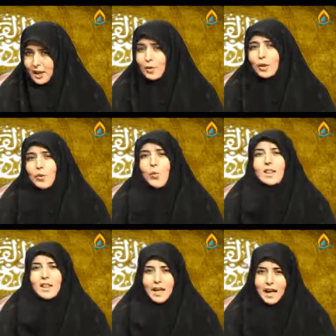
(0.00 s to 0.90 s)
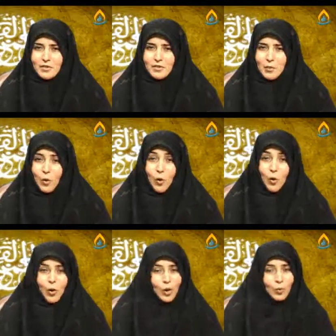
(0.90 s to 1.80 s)
any one life,
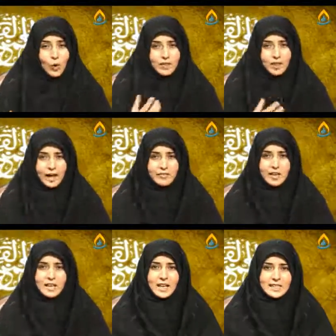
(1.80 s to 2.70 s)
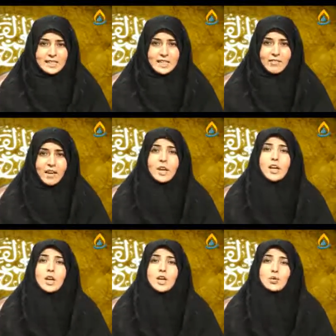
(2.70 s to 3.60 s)
whole one life Allah is giving
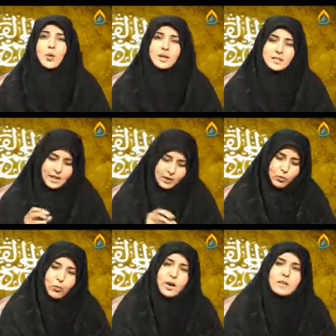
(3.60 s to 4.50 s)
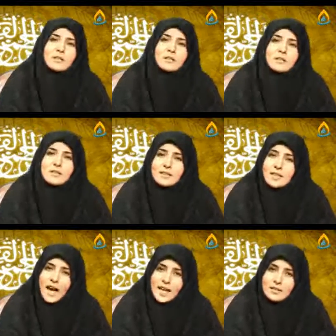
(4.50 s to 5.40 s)
to us in one
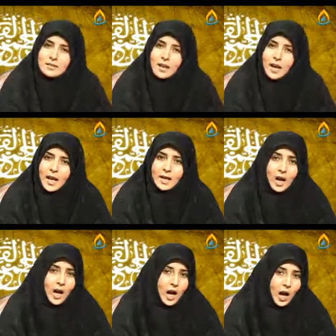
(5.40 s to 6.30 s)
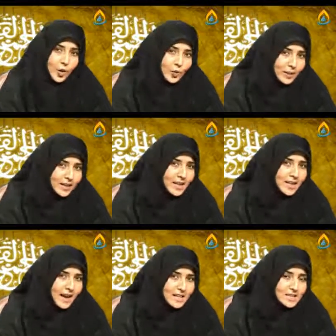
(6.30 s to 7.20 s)
night. And how many
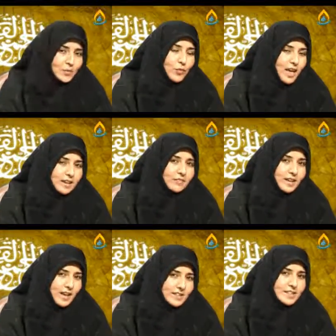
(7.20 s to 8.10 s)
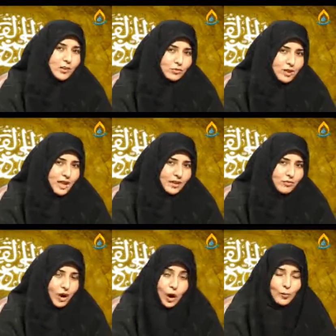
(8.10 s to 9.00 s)
nights we have got in our life?
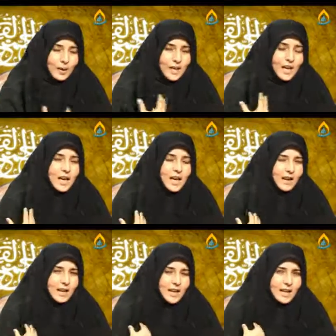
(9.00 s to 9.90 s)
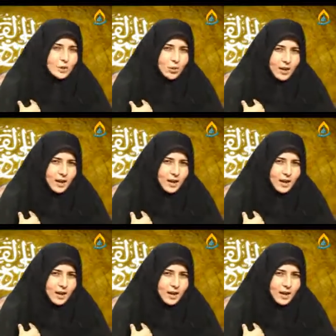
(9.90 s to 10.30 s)
How many Laylatul